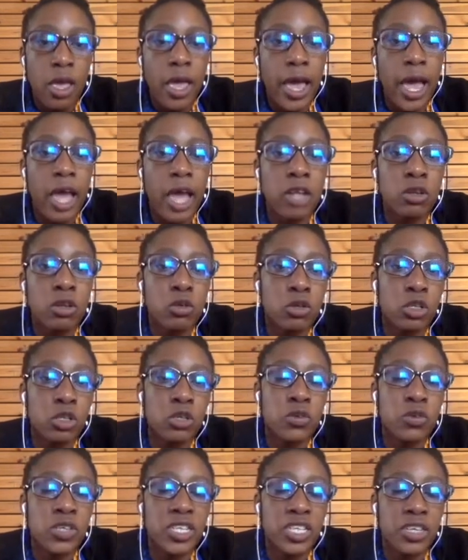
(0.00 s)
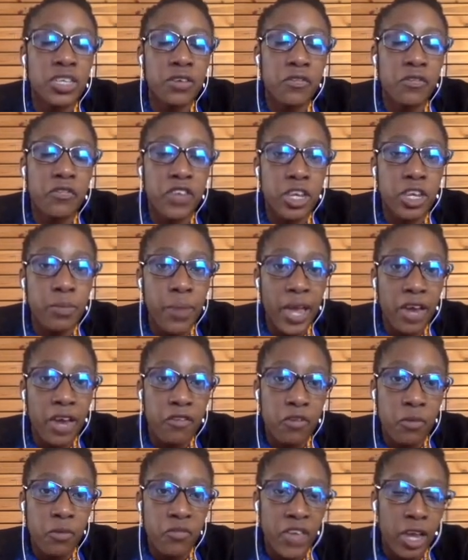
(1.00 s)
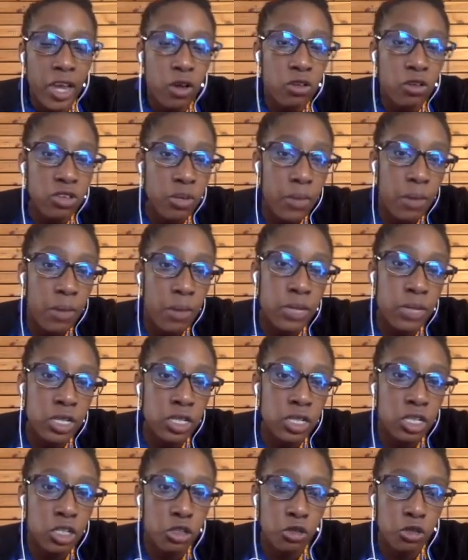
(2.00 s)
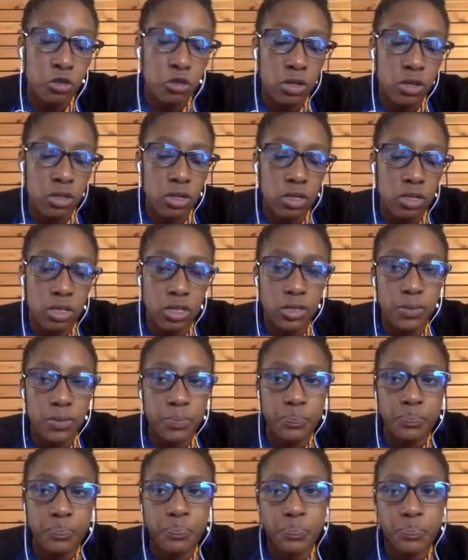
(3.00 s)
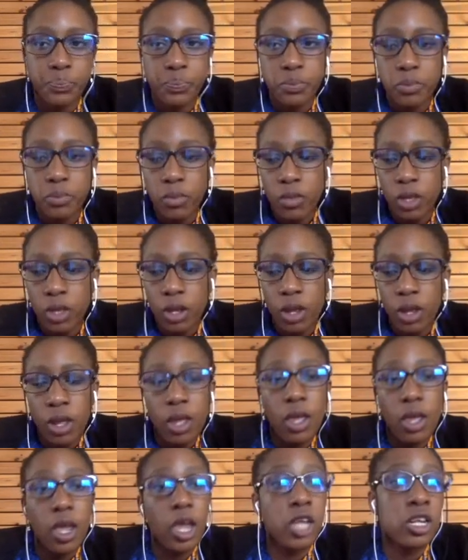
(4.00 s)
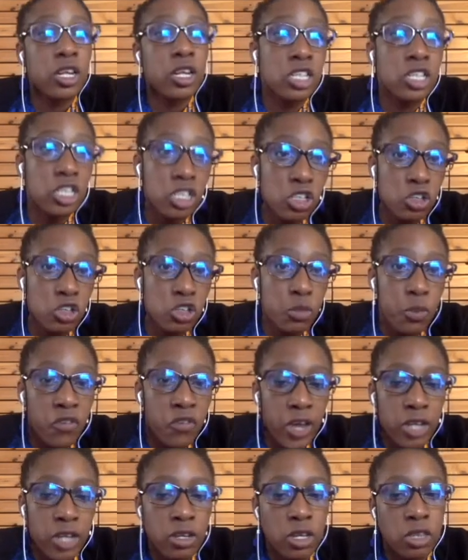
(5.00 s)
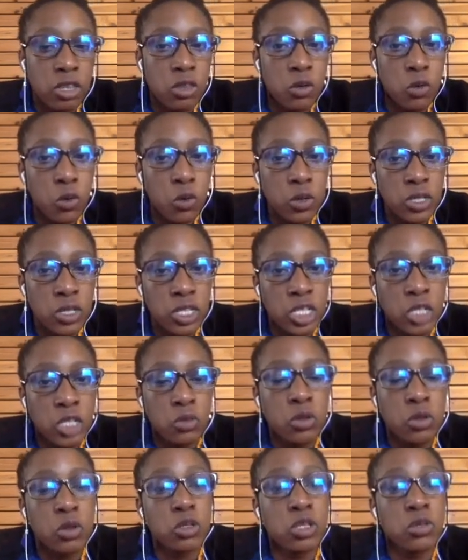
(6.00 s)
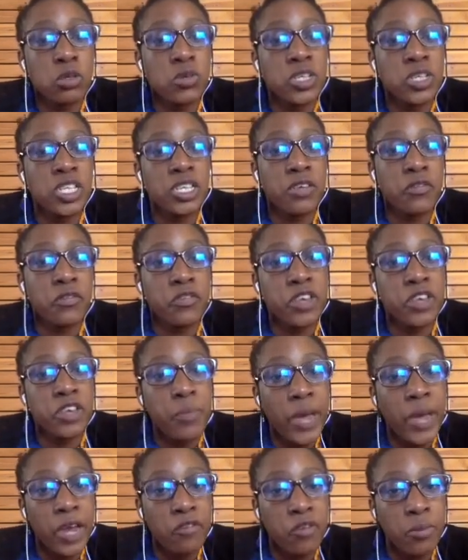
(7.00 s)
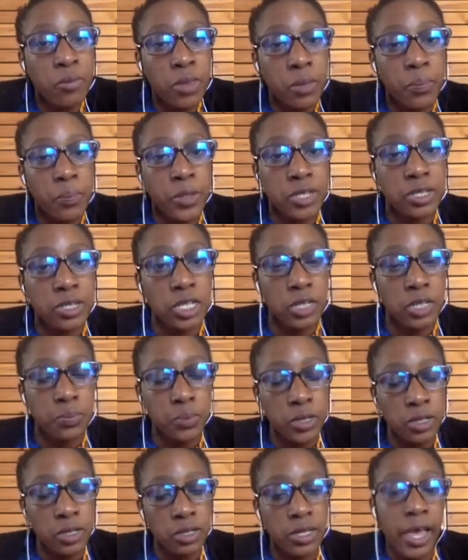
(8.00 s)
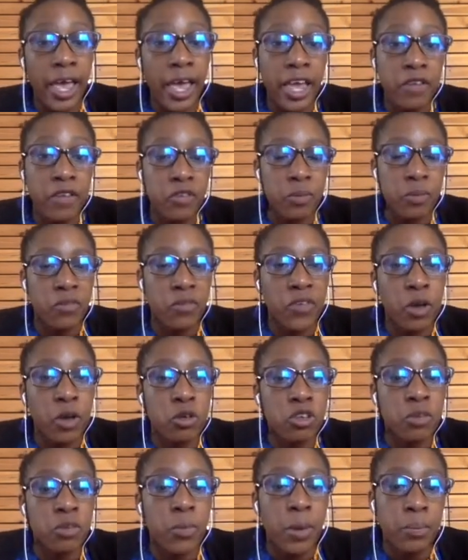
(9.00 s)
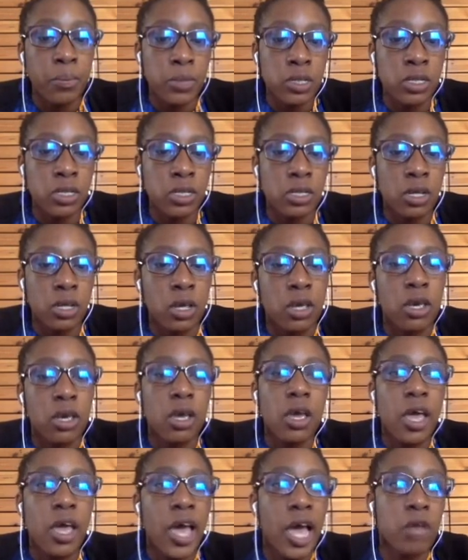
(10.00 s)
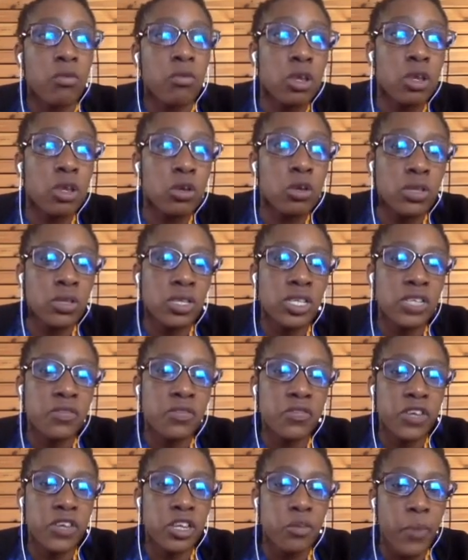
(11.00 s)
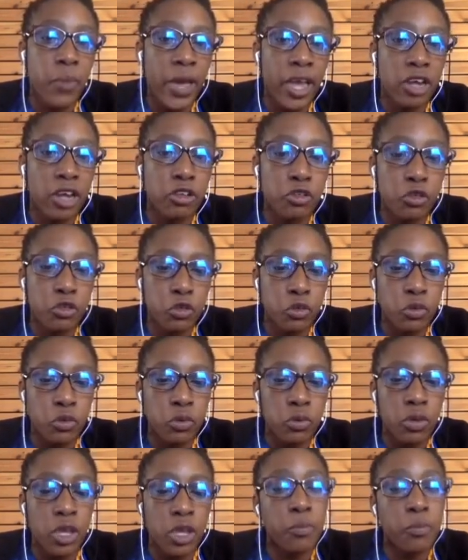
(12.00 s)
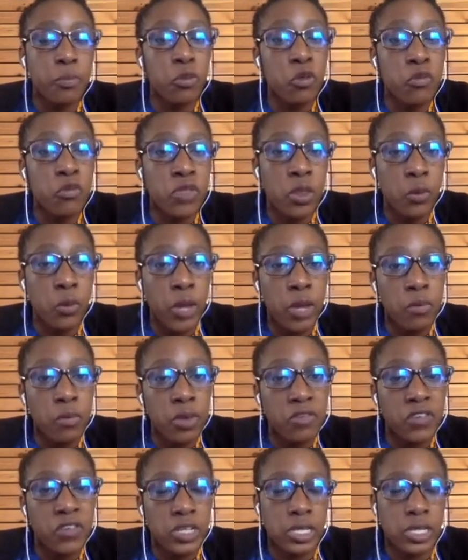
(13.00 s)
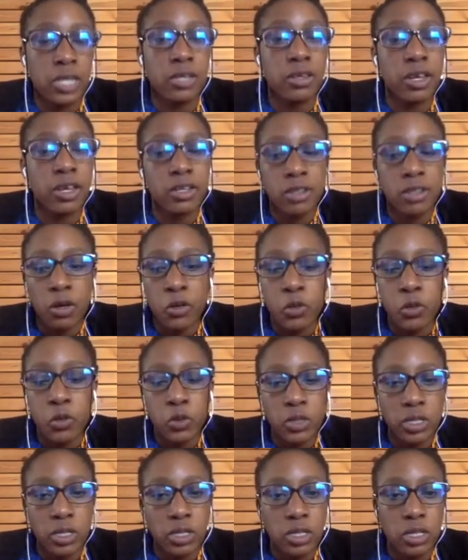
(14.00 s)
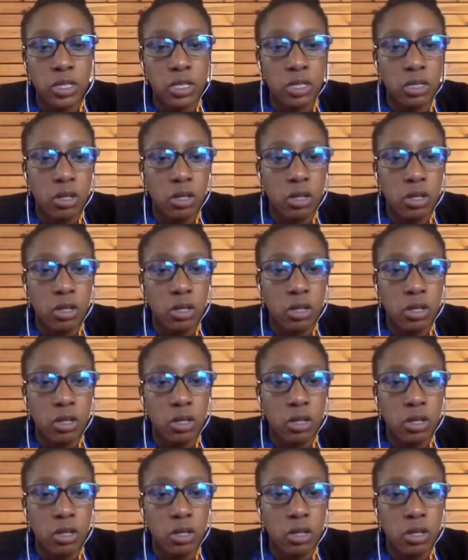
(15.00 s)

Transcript: and also receive feedback from faculty members and students. In addition to providing the courses, we also receive feedback from the participants and from the faculty members, and we use this feedback to improve the way we facilitate our courses.